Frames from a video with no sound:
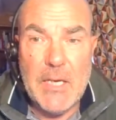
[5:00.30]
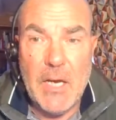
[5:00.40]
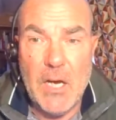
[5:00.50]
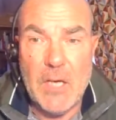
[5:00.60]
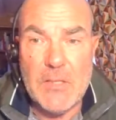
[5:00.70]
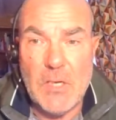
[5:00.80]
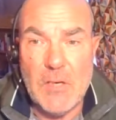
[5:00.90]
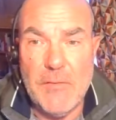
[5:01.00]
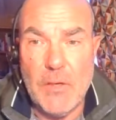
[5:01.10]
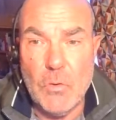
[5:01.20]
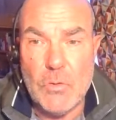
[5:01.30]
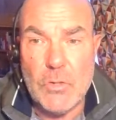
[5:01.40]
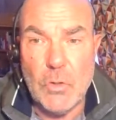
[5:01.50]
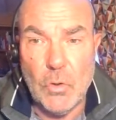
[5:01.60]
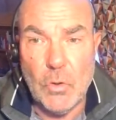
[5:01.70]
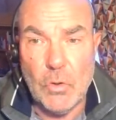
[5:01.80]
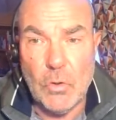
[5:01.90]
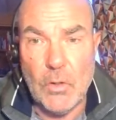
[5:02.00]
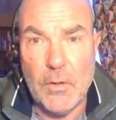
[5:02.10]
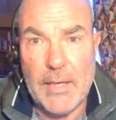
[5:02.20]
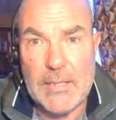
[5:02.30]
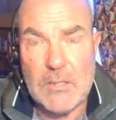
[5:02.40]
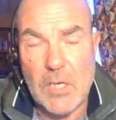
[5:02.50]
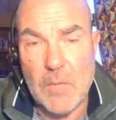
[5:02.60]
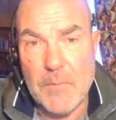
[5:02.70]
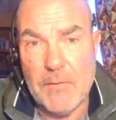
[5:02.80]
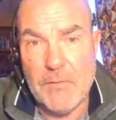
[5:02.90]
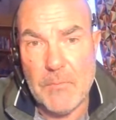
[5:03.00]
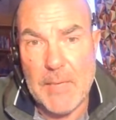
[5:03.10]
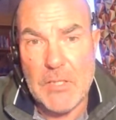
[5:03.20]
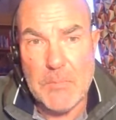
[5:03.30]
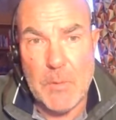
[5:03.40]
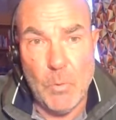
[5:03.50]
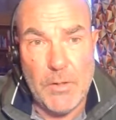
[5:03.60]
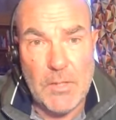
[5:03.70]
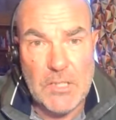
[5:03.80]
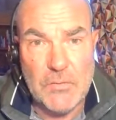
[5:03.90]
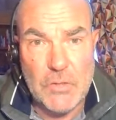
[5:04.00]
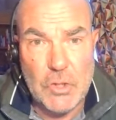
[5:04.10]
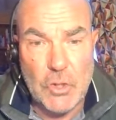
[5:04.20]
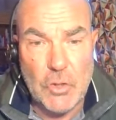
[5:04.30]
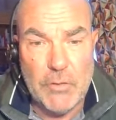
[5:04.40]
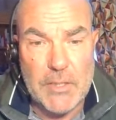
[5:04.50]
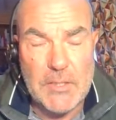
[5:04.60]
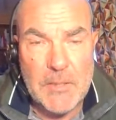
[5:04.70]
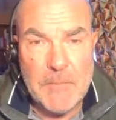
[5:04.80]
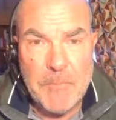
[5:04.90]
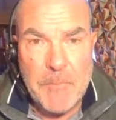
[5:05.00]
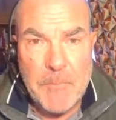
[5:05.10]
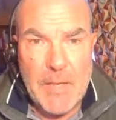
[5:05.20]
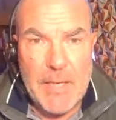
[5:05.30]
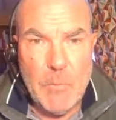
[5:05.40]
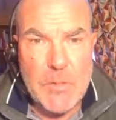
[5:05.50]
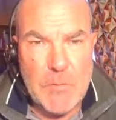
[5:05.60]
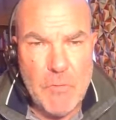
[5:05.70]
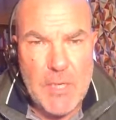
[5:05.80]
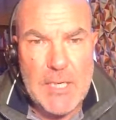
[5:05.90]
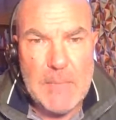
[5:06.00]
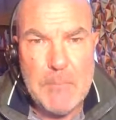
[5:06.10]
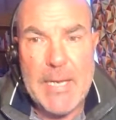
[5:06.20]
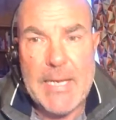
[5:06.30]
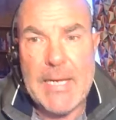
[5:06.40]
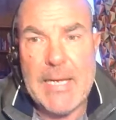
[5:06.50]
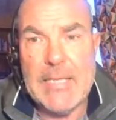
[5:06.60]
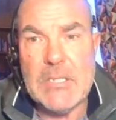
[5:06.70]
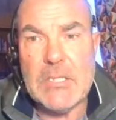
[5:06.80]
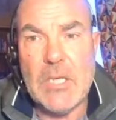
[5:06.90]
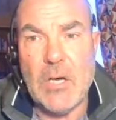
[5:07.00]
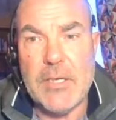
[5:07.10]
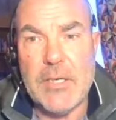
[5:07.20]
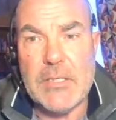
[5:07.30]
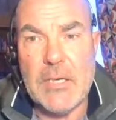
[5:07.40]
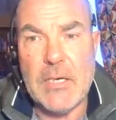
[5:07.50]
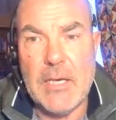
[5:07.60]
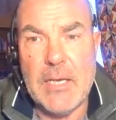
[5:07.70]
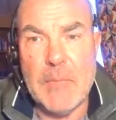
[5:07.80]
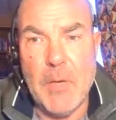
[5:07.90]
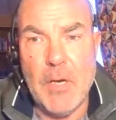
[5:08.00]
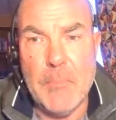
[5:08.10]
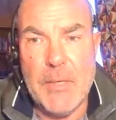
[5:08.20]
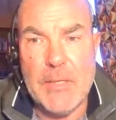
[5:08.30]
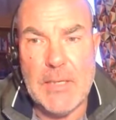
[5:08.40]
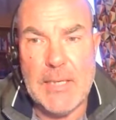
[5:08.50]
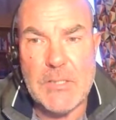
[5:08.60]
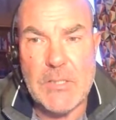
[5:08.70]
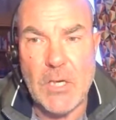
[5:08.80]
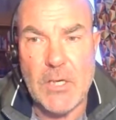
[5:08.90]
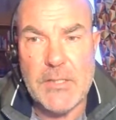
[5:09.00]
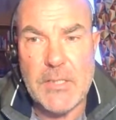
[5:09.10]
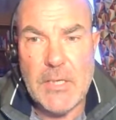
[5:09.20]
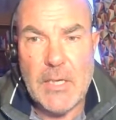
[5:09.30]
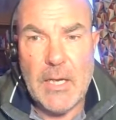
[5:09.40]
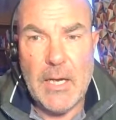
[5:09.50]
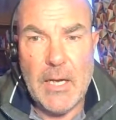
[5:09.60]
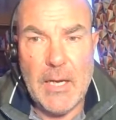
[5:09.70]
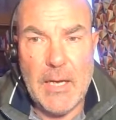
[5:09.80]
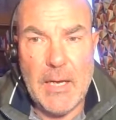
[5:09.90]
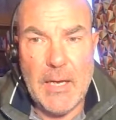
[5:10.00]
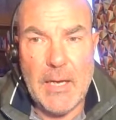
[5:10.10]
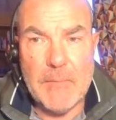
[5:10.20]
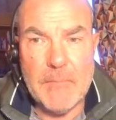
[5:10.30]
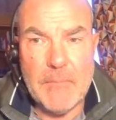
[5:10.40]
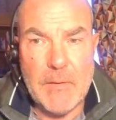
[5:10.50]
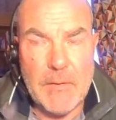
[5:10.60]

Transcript: can't divulge all that type of information. But one thing's for sure is it was a really big insight, uh, in my opinion, last night um,